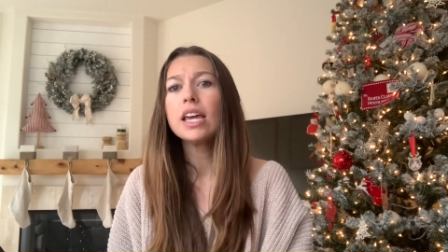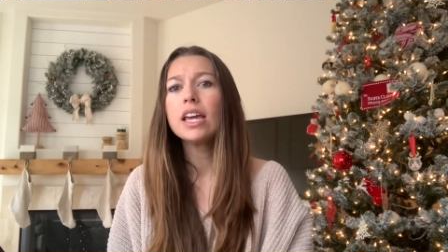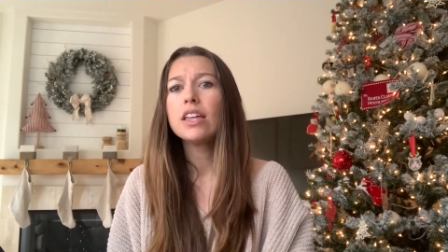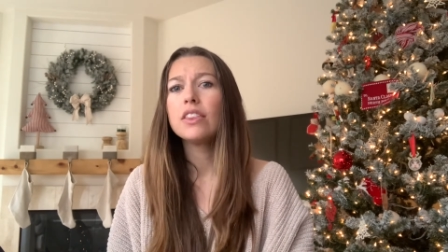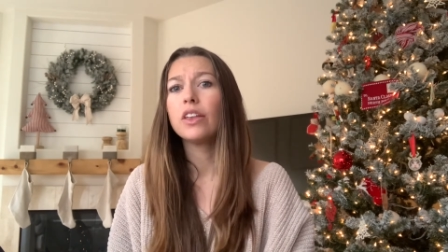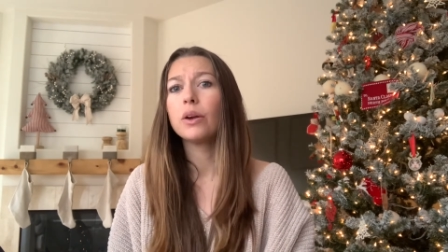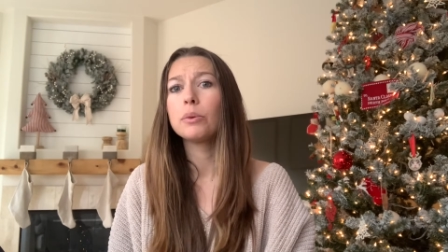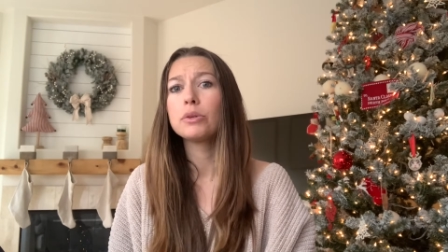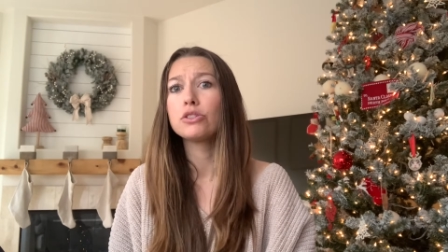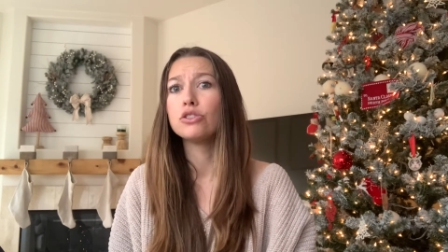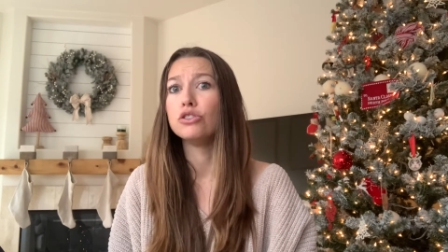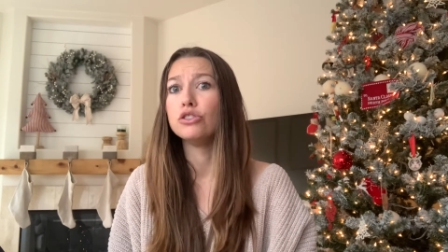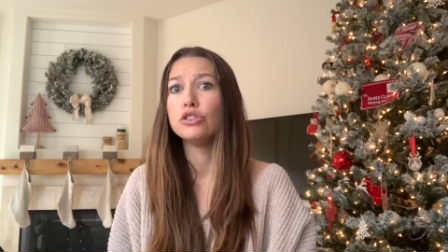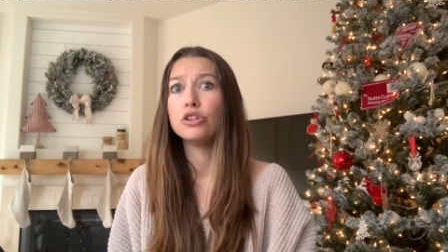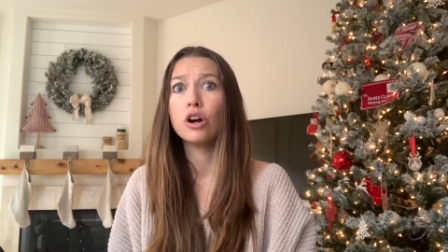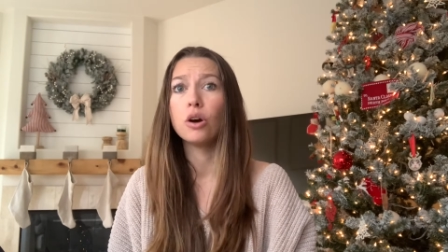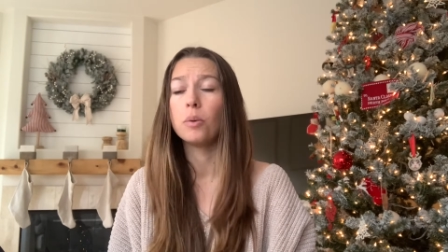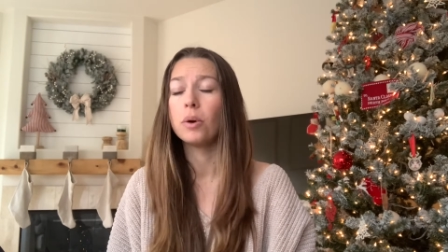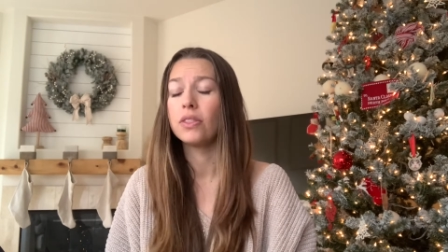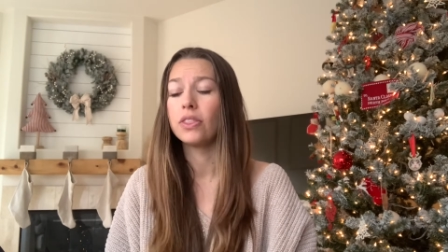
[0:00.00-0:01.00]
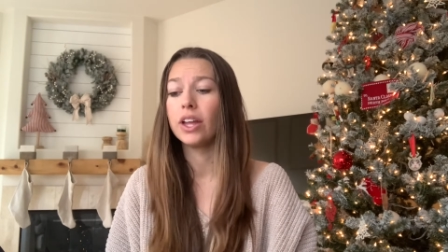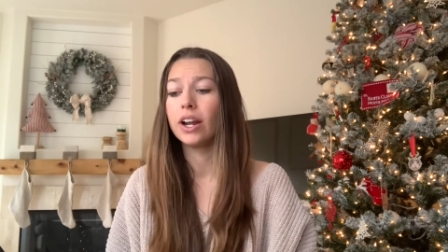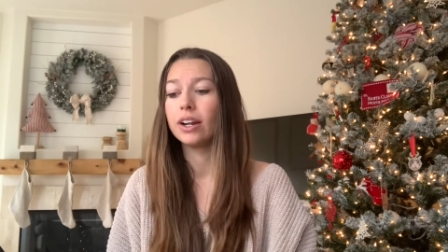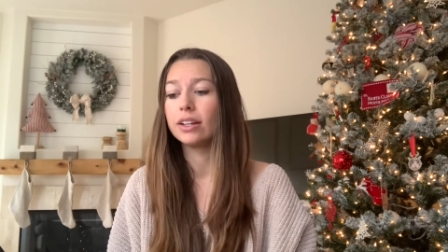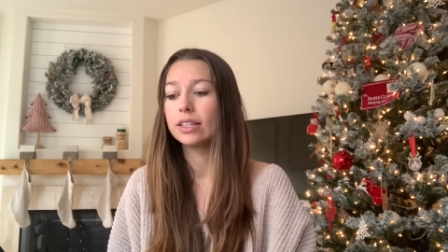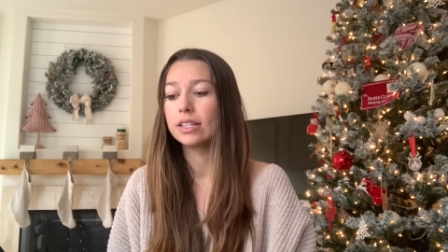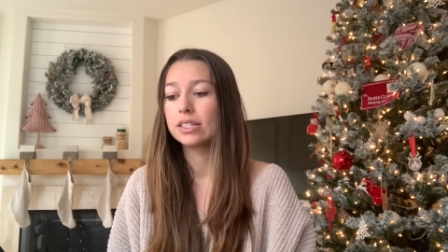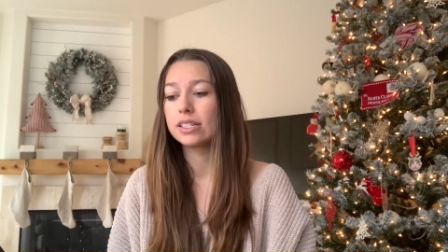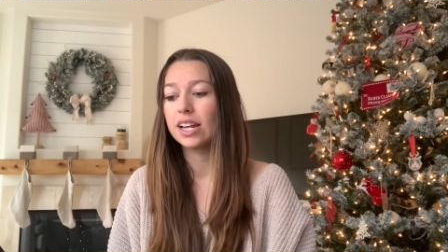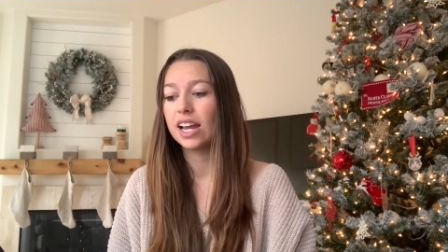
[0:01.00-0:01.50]
there was no one there at
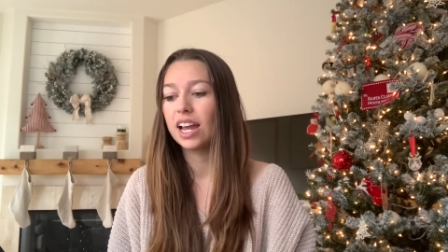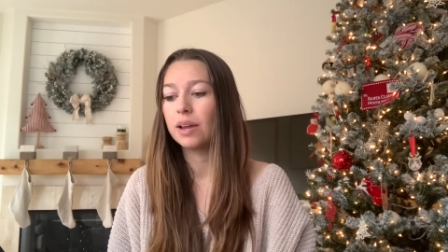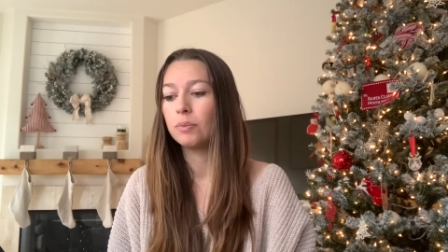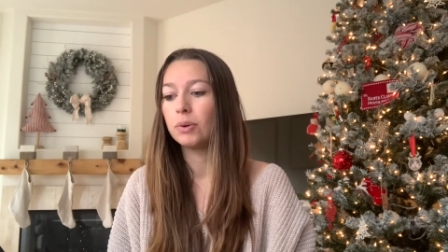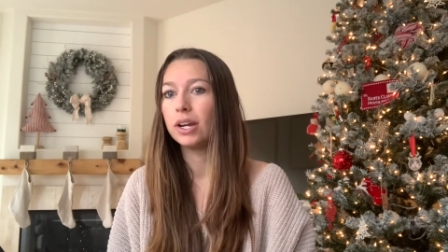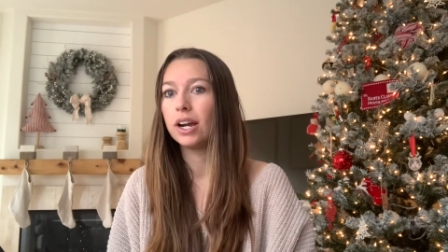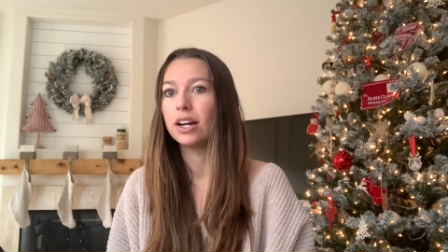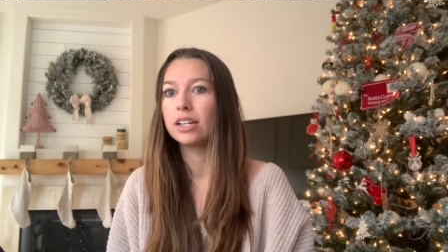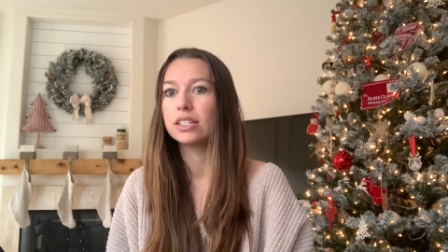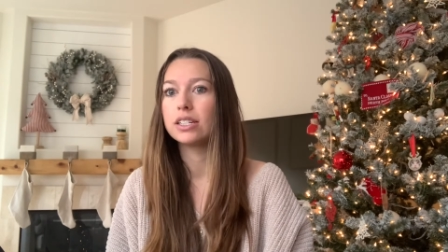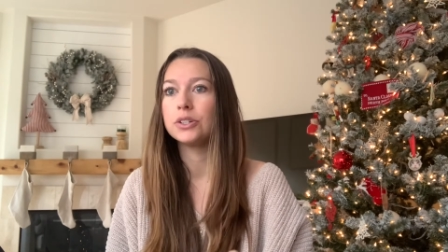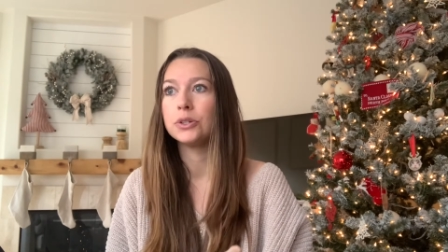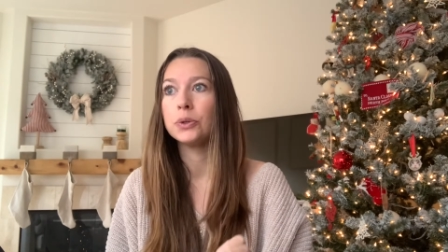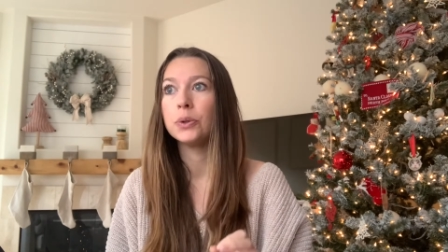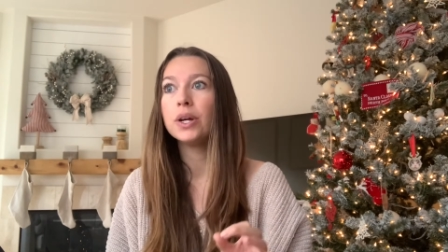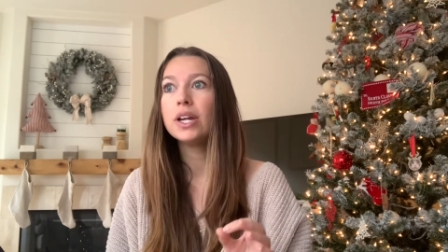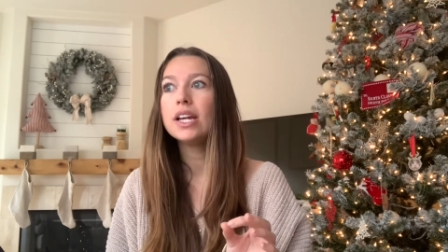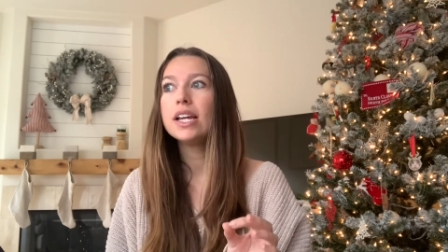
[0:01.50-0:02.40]
this time. We got to